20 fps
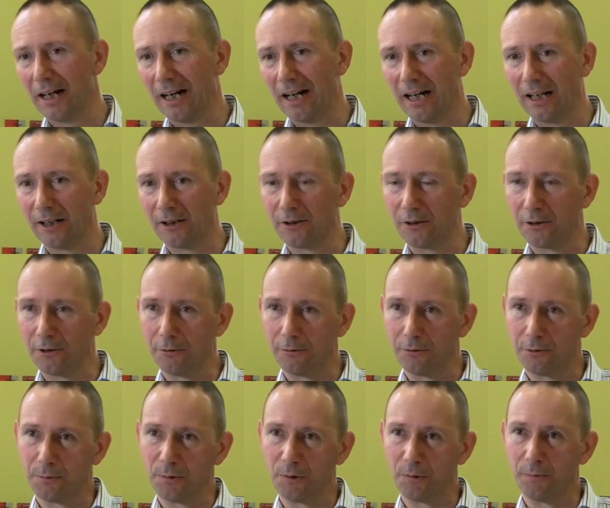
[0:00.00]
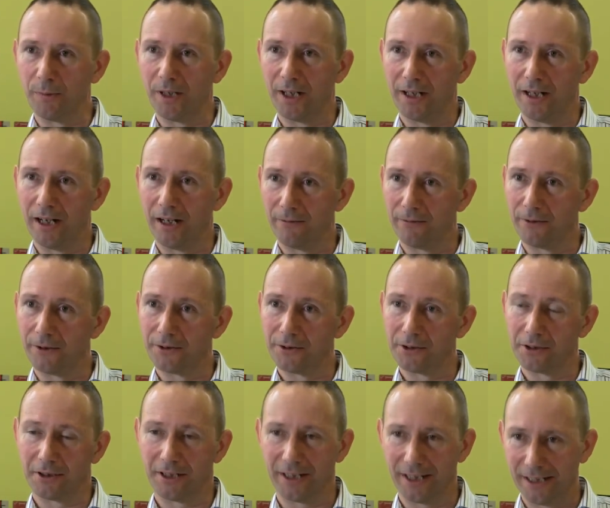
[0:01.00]
and usable by others.
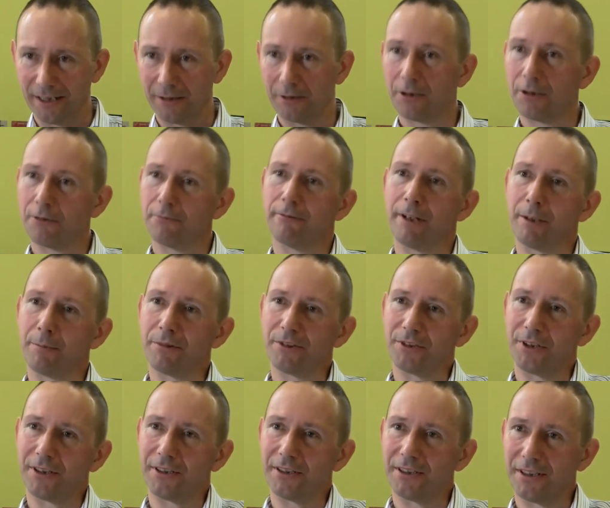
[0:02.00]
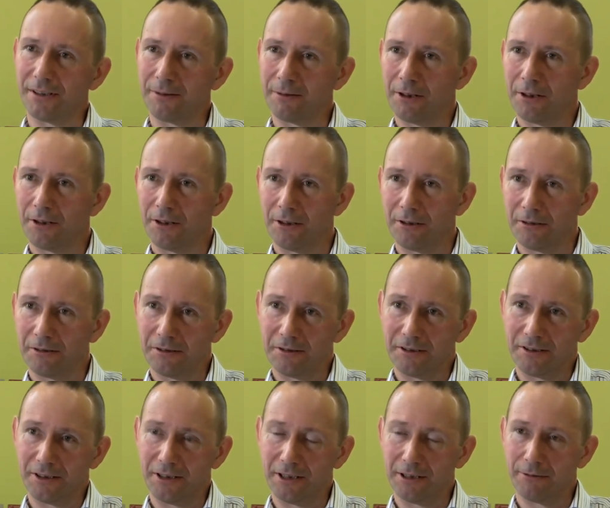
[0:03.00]
Again, representing the
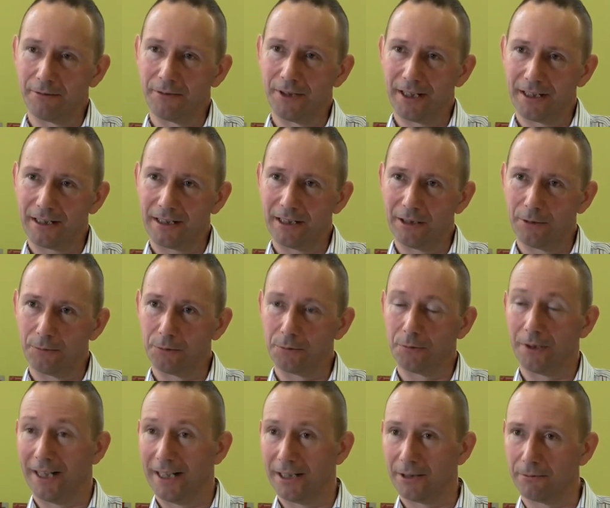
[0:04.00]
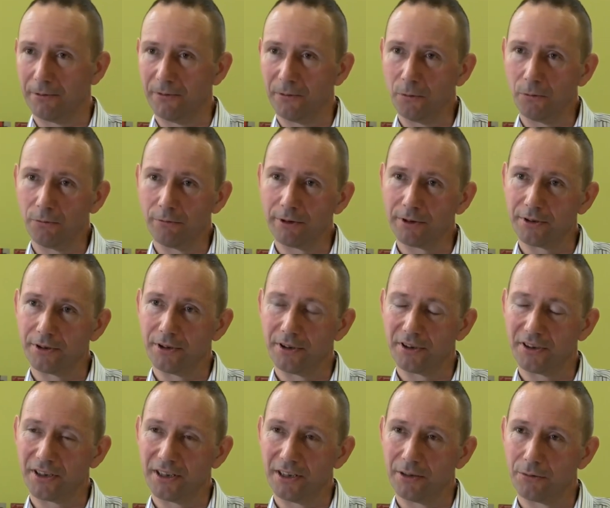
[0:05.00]
desire of that council, as with all
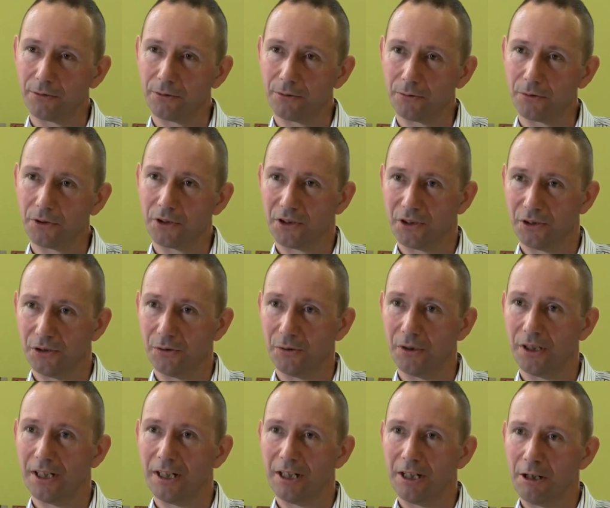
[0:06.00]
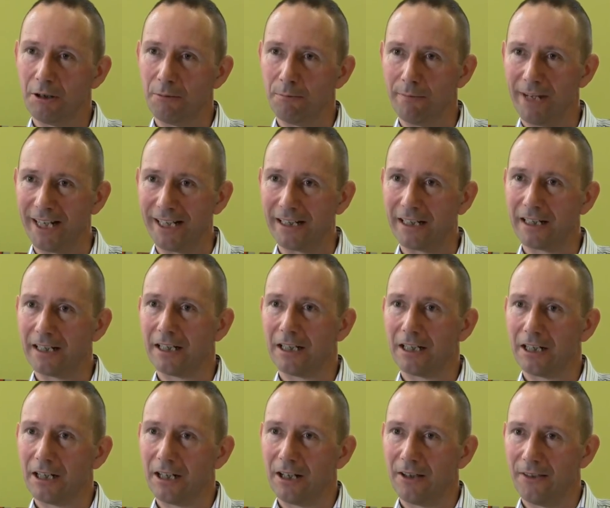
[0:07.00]
research councils, to make
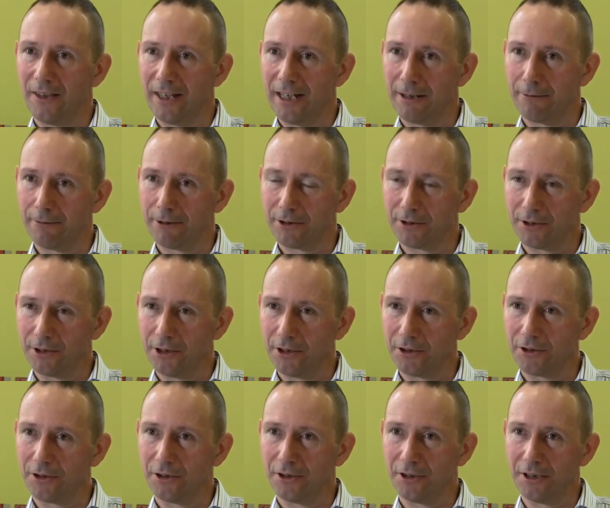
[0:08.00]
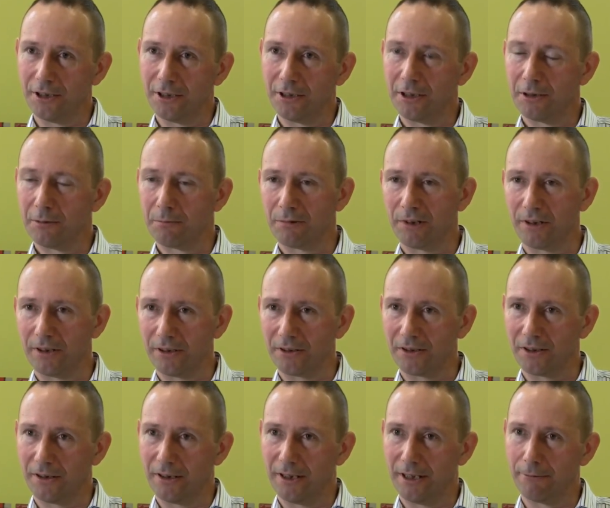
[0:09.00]
their research and the
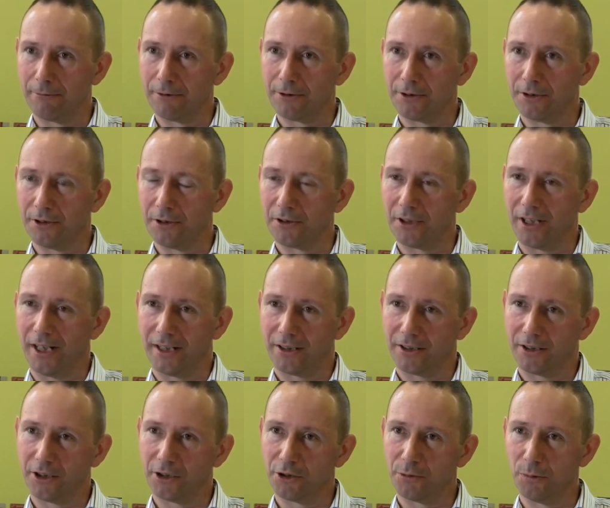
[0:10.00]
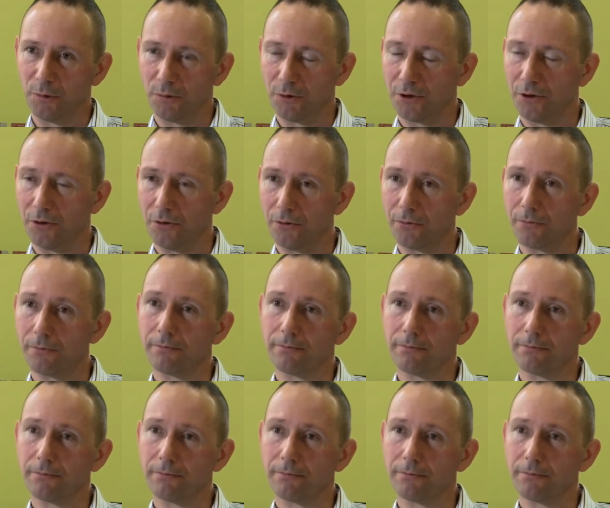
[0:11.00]
products of their research accessible to all.